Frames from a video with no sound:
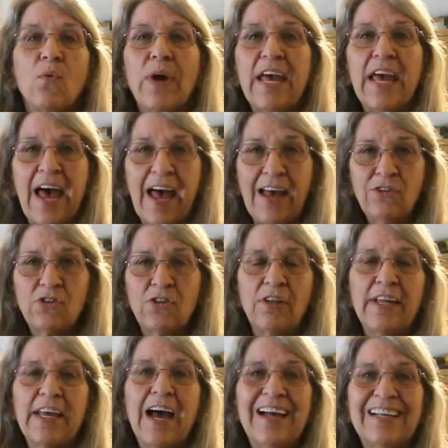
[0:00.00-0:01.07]
We
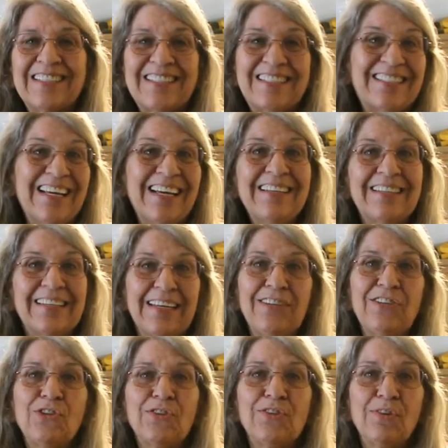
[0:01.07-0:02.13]
actually got 6
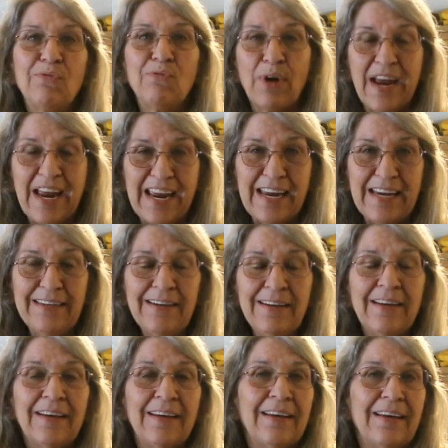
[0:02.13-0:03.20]
inches of
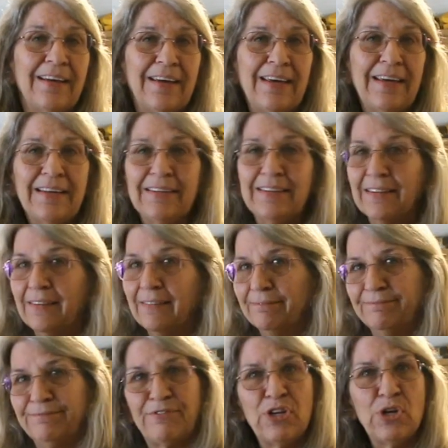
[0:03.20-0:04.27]
rain in
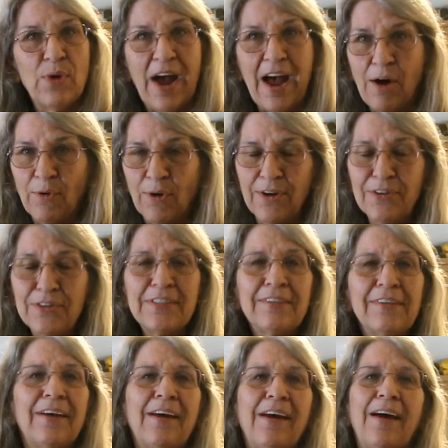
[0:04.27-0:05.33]
a few
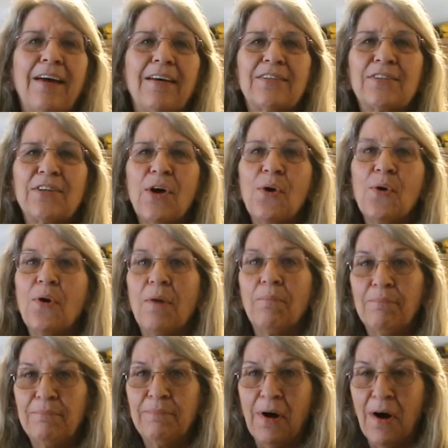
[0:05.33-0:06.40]
hours.
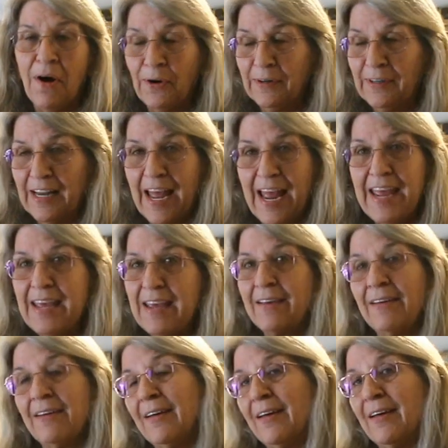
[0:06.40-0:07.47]
So our
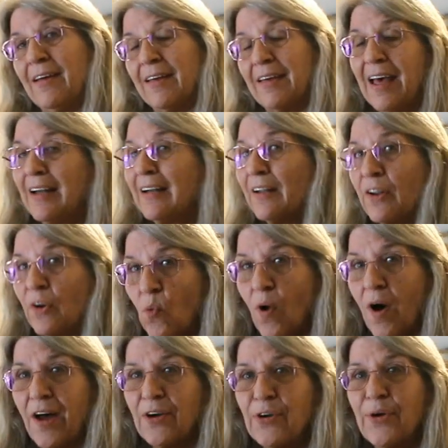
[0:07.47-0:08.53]
lake got a little
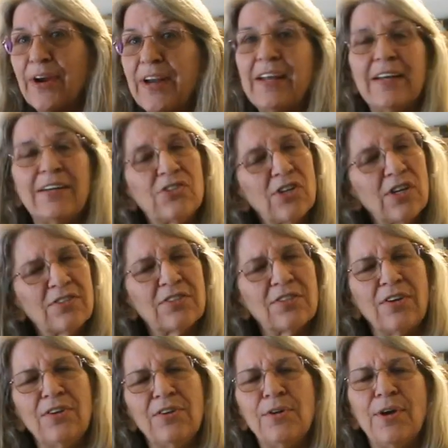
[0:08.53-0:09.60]
water in it,
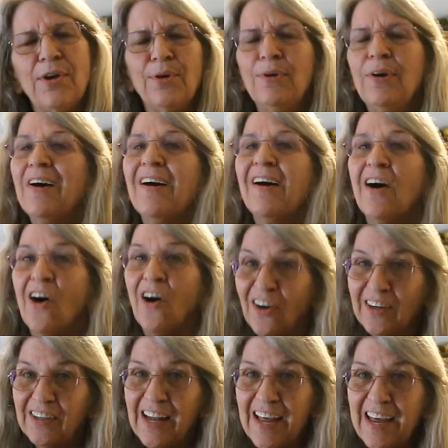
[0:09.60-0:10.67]
just so you know.
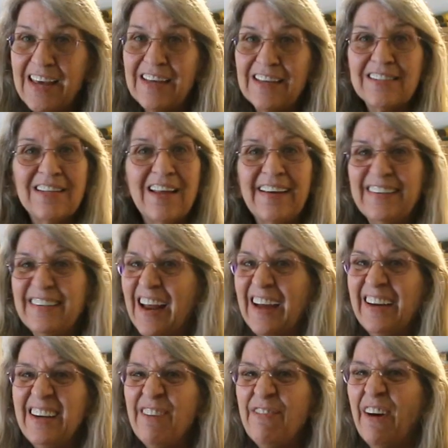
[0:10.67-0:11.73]
Our lake is like
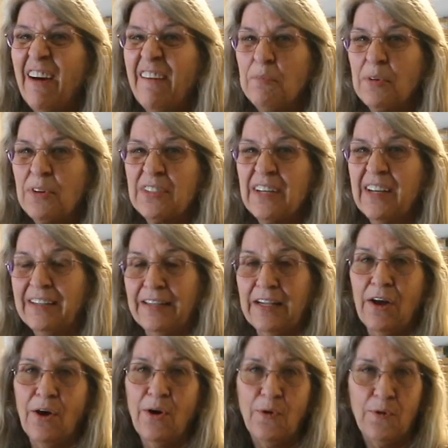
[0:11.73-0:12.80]
95%
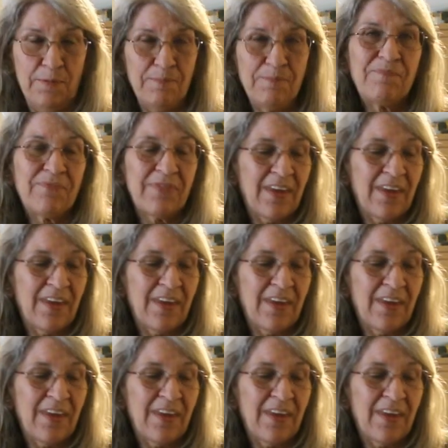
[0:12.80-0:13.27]
low.